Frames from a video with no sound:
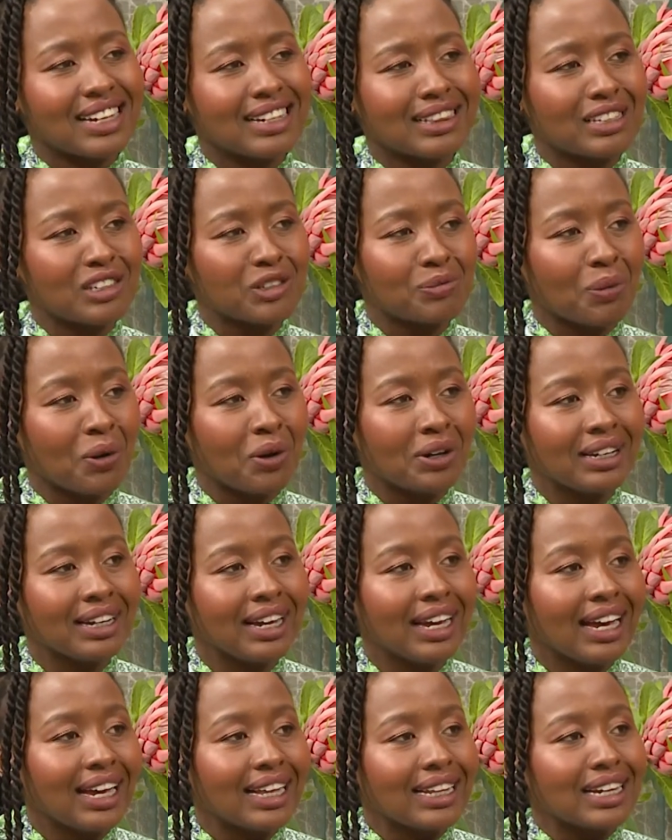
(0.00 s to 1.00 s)
at this point.
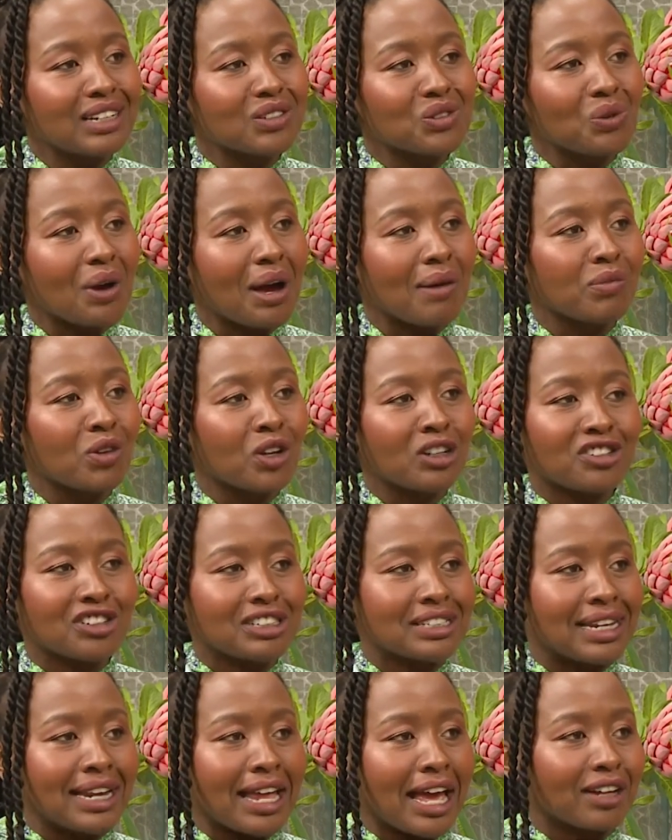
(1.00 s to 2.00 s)
That yeah. is why I'm not
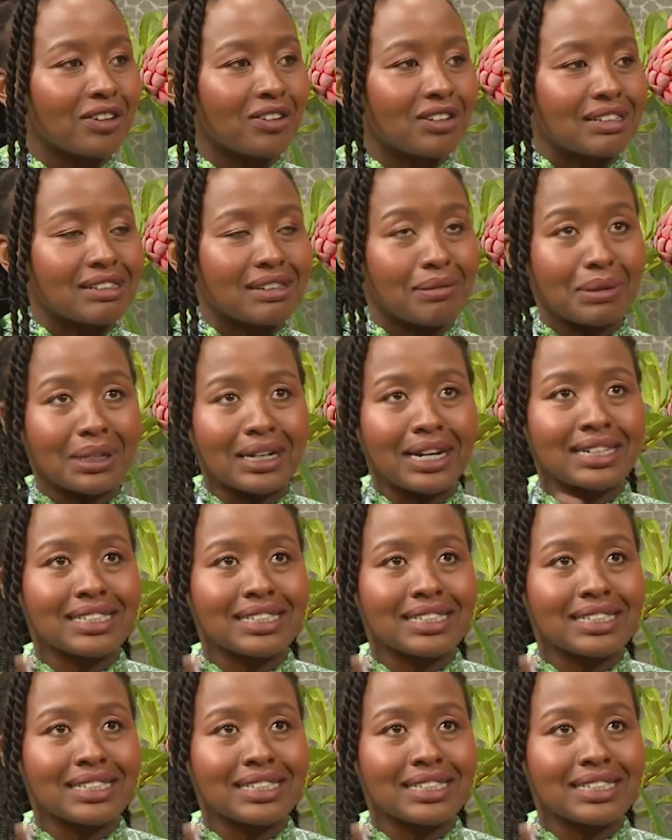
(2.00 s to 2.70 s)
just an actress, I'm a